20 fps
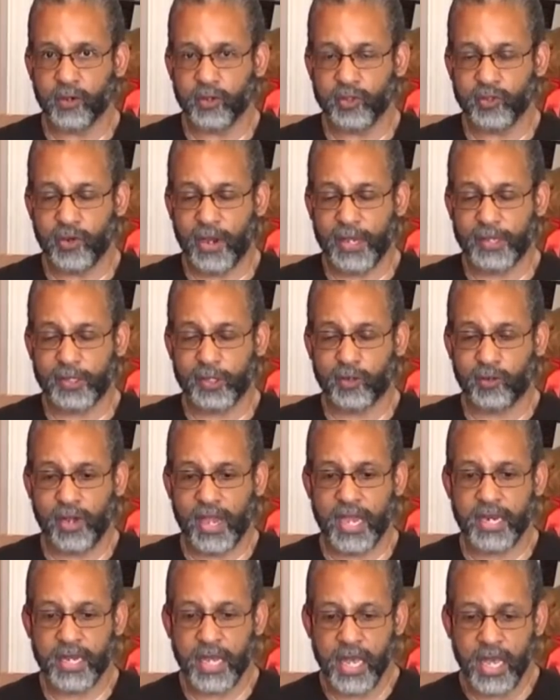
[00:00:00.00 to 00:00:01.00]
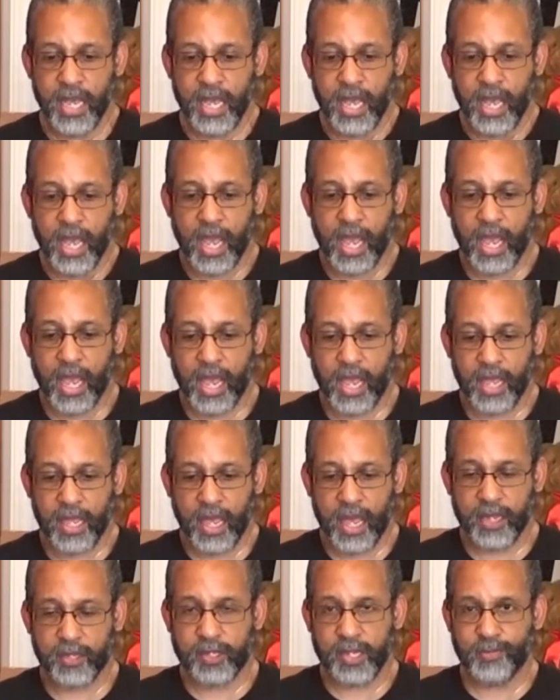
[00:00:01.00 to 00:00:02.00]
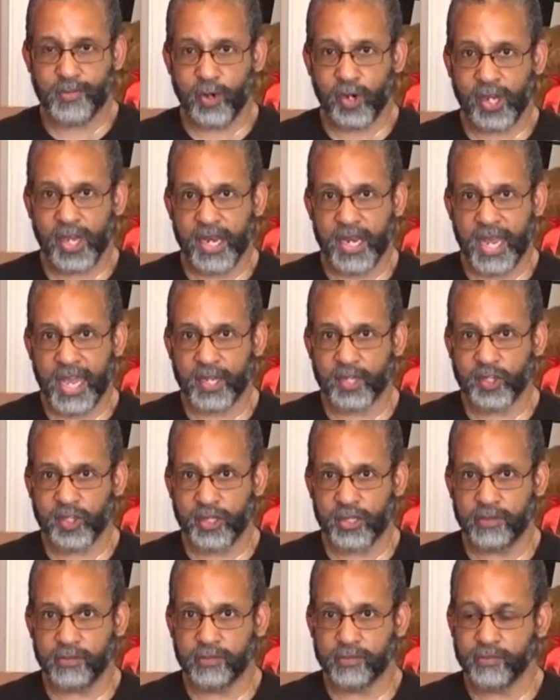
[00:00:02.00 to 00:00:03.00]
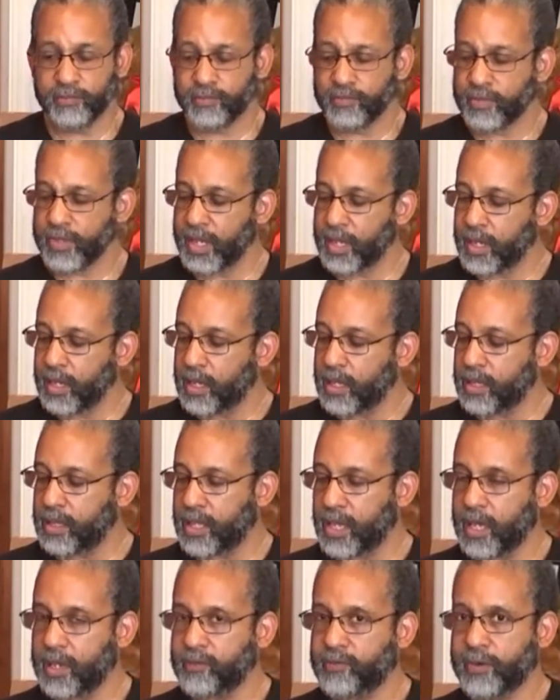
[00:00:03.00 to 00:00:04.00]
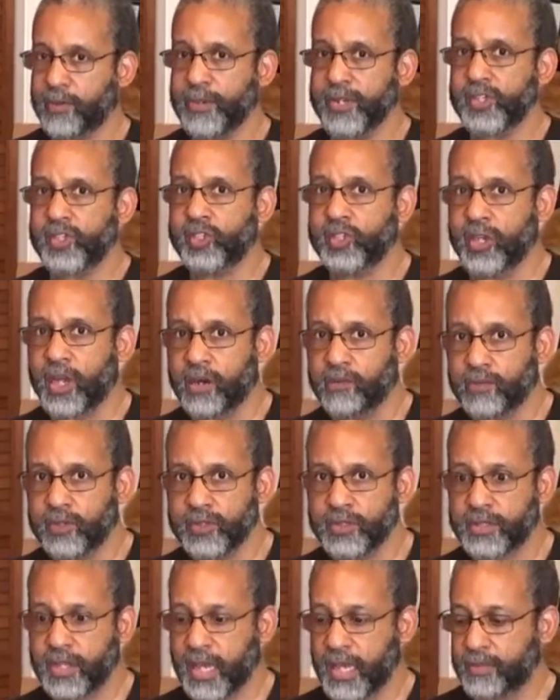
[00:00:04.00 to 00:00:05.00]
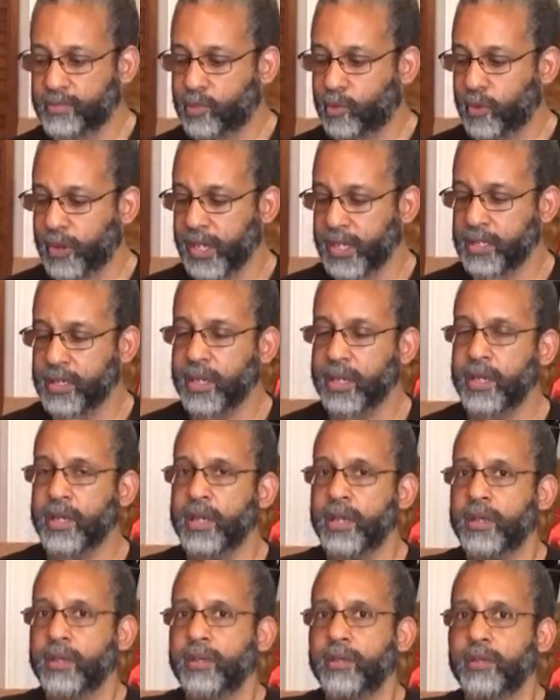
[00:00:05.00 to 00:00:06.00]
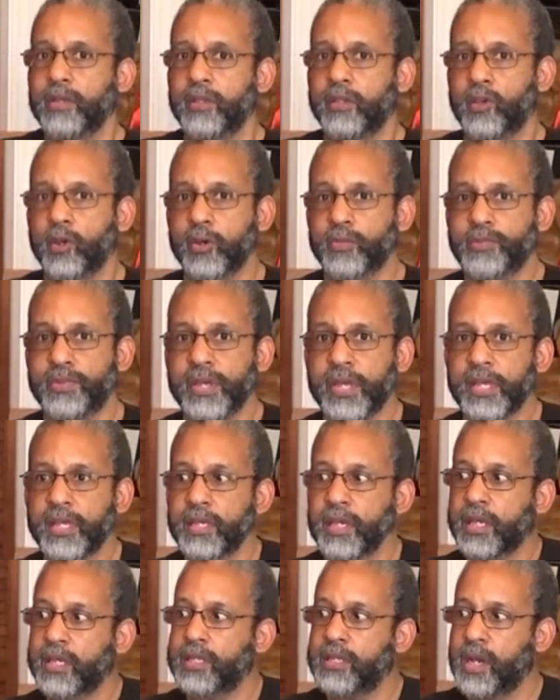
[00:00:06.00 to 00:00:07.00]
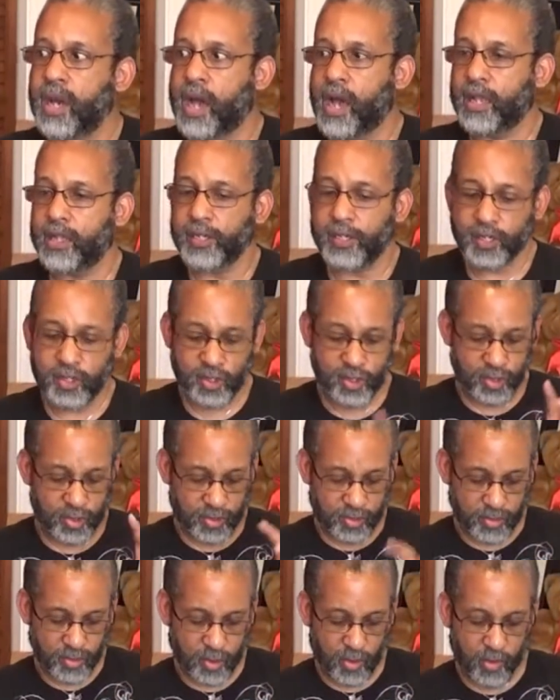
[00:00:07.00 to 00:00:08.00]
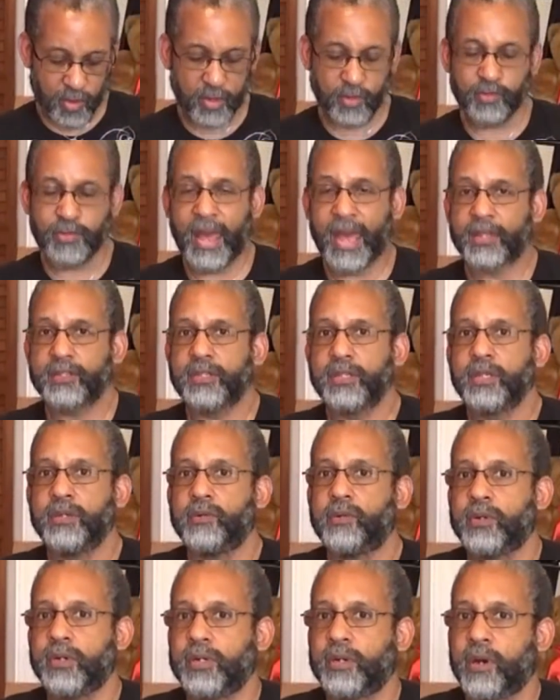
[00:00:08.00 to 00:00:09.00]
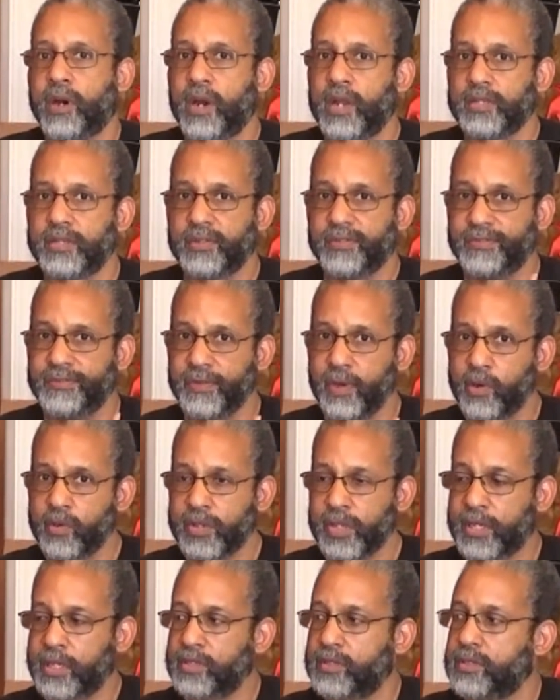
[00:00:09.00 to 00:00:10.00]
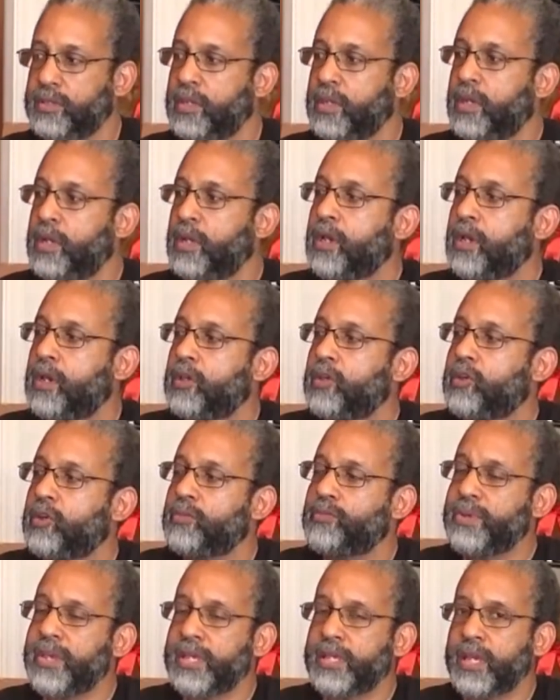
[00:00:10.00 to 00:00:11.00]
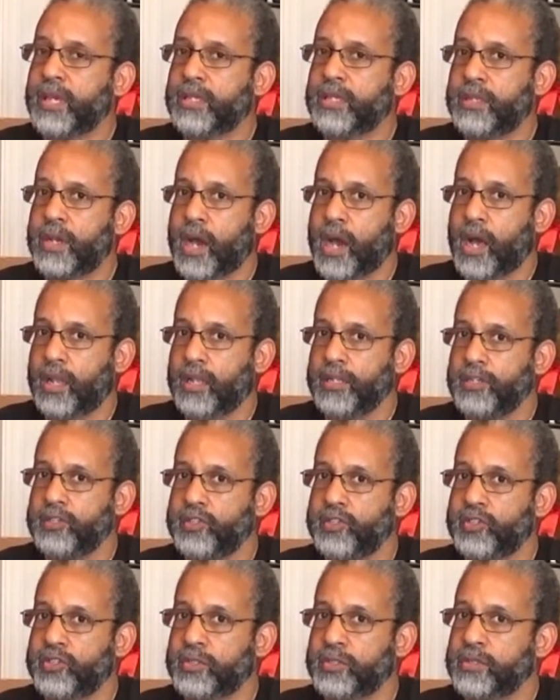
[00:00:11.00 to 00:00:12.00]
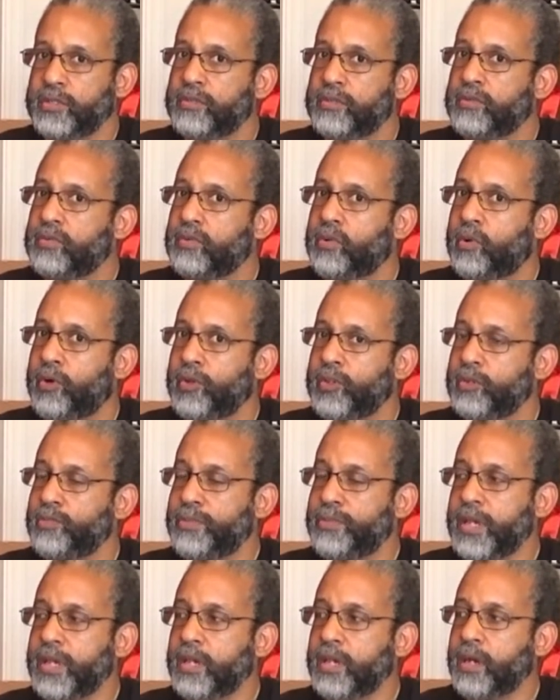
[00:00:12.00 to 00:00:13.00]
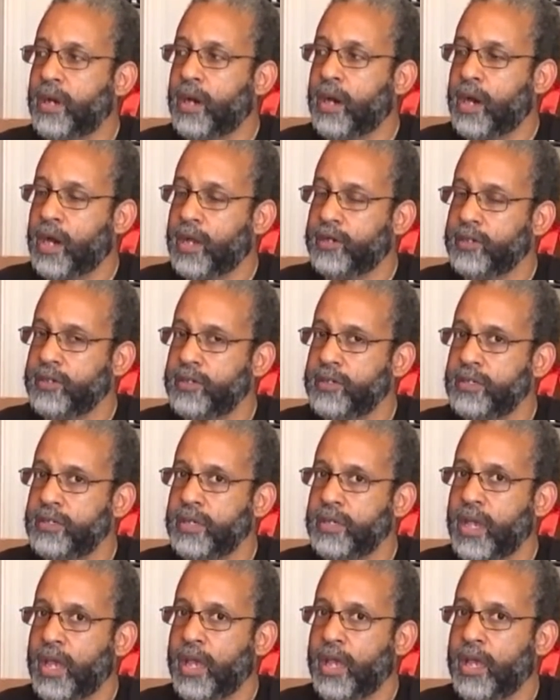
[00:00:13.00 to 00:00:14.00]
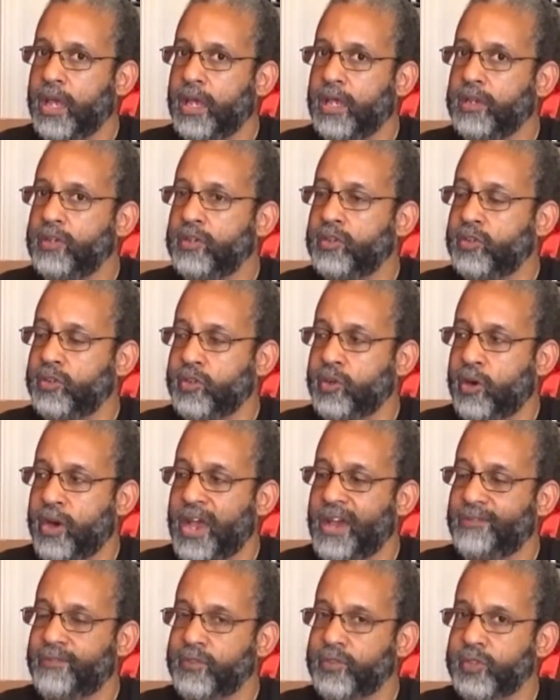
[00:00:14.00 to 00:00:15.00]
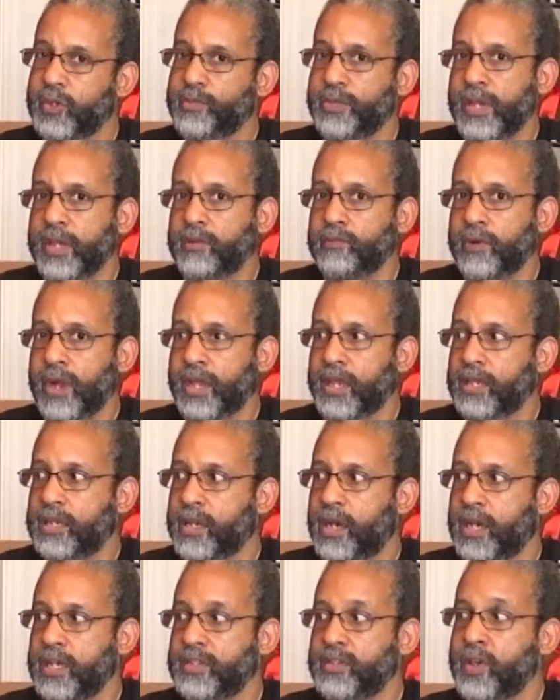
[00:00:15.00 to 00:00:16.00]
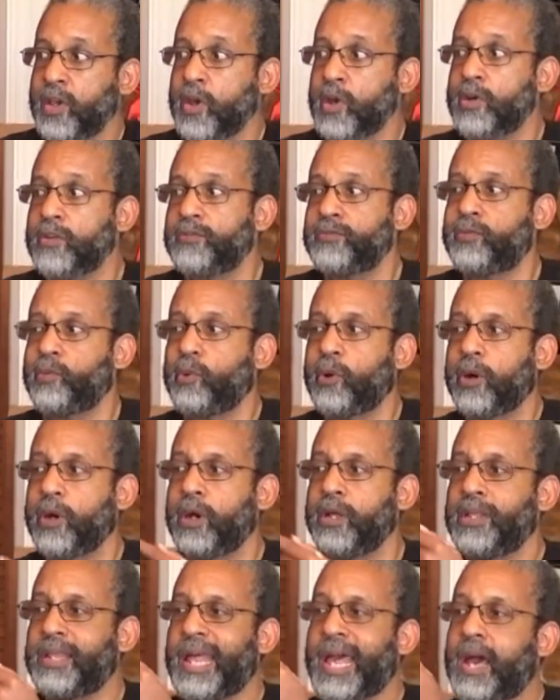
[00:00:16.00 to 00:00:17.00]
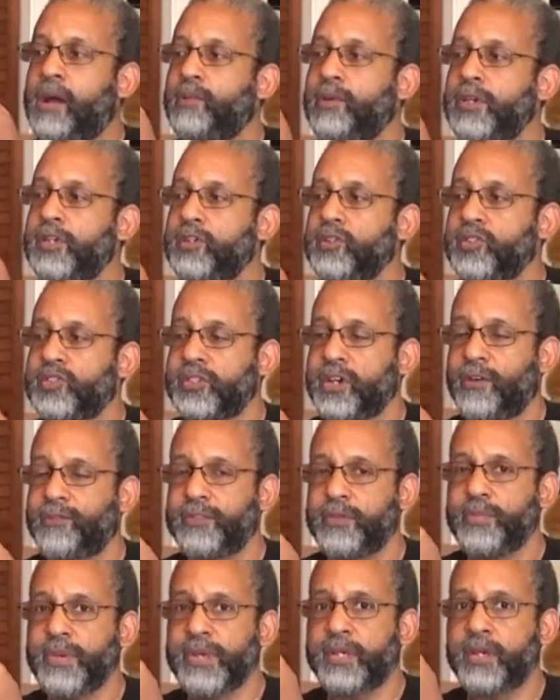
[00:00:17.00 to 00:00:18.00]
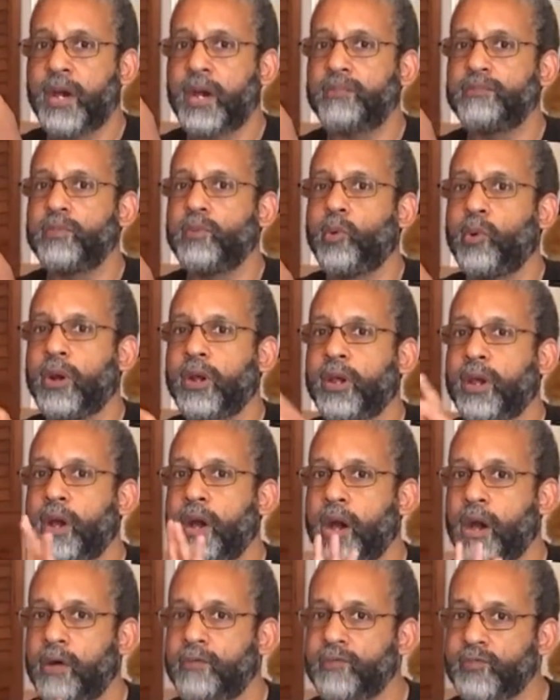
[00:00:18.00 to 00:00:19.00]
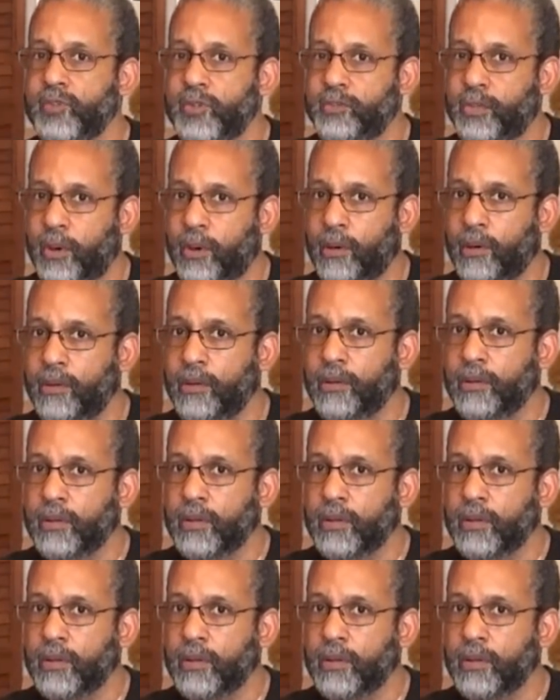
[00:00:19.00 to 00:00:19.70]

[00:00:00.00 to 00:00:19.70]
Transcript: or trying to create a, a deeper connection, then from a general standpoint, you're being acknowledged, going back to the order card as the focus, you're being acknowledged or you're being honored and your efforts are being recognized for allowing yourself to become more comfortable